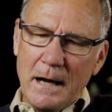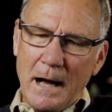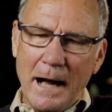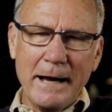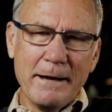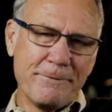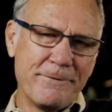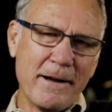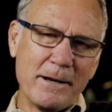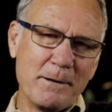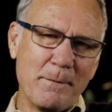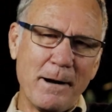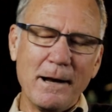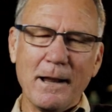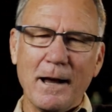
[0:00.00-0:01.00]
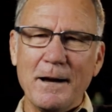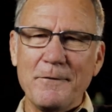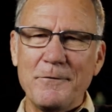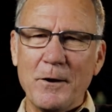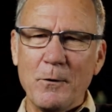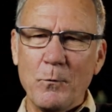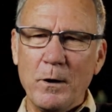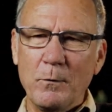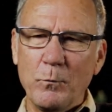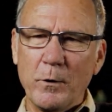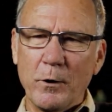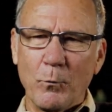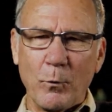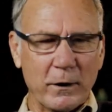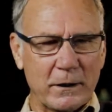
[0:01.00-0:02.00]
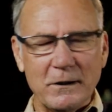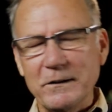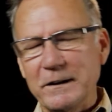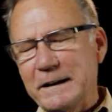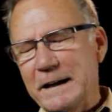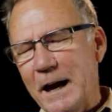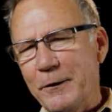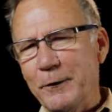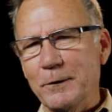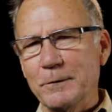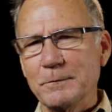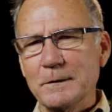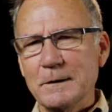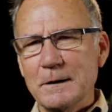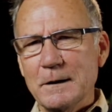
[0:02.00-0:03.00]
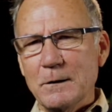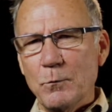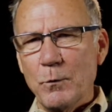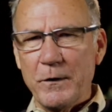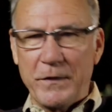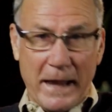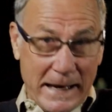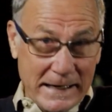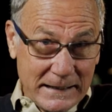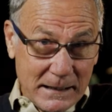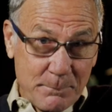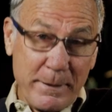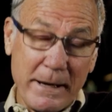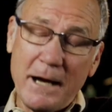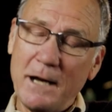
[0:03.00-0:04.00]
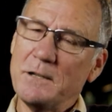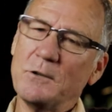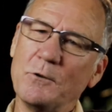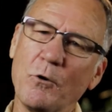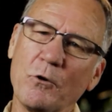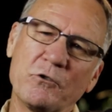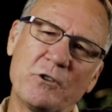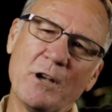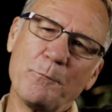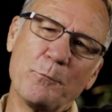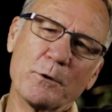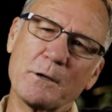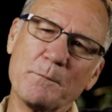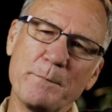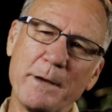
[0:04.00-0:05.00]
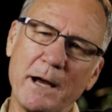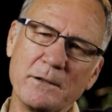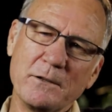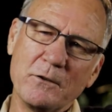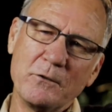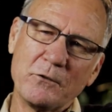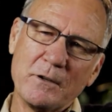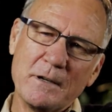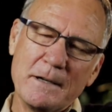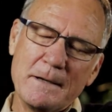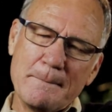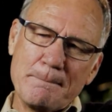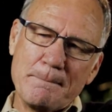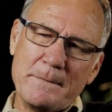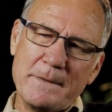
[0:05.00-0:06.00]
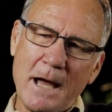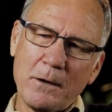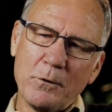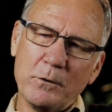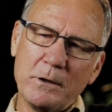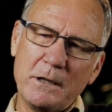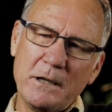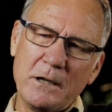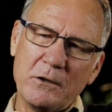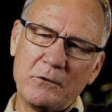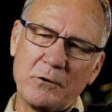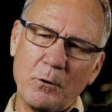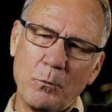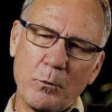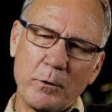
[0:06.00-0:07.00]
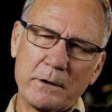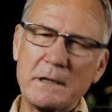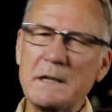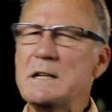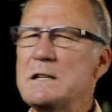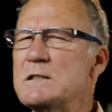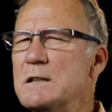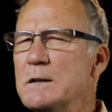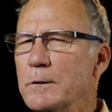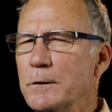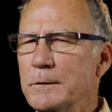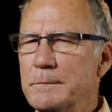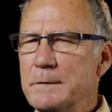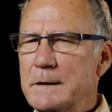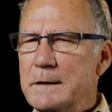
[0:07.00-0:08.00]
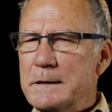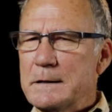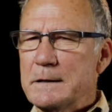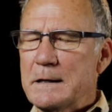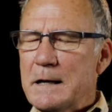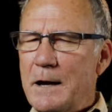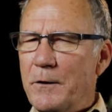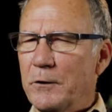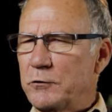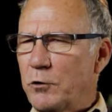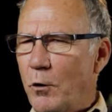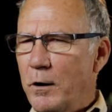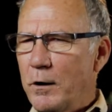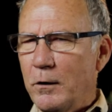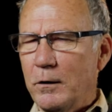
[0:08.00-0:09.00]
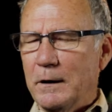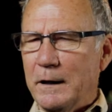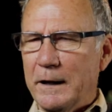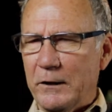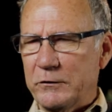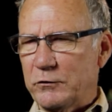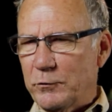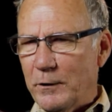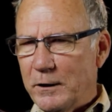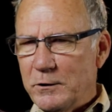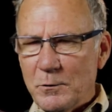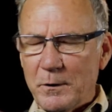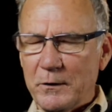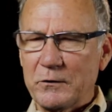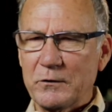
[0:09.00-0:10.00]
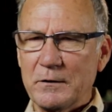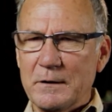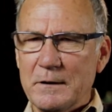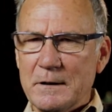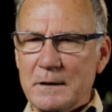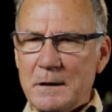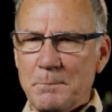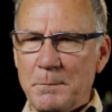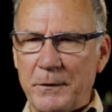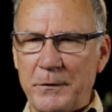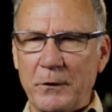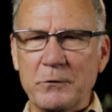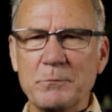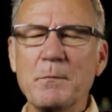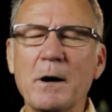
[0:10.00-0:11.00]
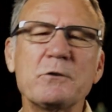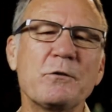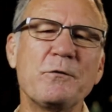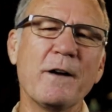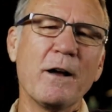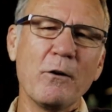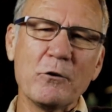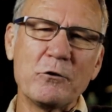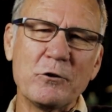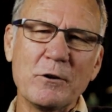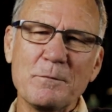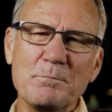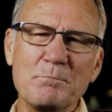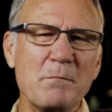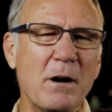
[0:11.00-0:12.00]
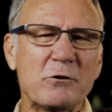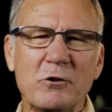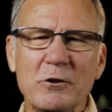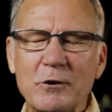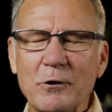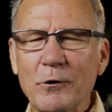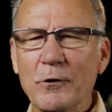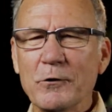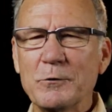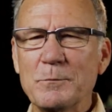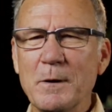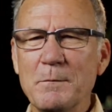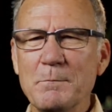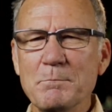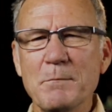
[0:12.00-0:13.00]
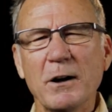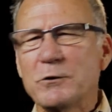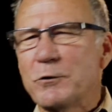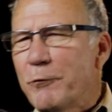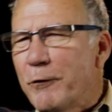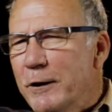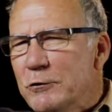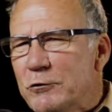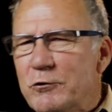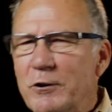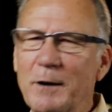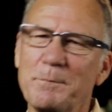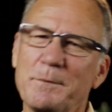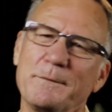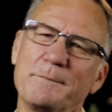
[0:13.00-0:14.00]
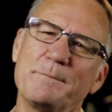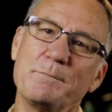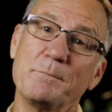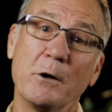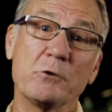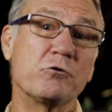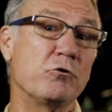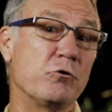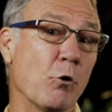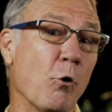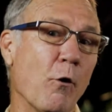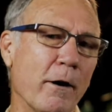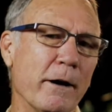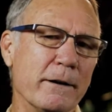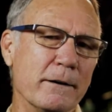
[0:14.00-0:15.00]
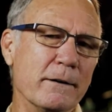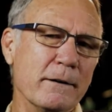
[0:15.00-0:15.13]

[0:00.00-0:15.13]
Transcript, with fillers: I have found in my life that when we are working together with a companion or several companions, not only is the work easier and the toil less strenuous, but there's much fellowship, much encouragement, much friendship, much joy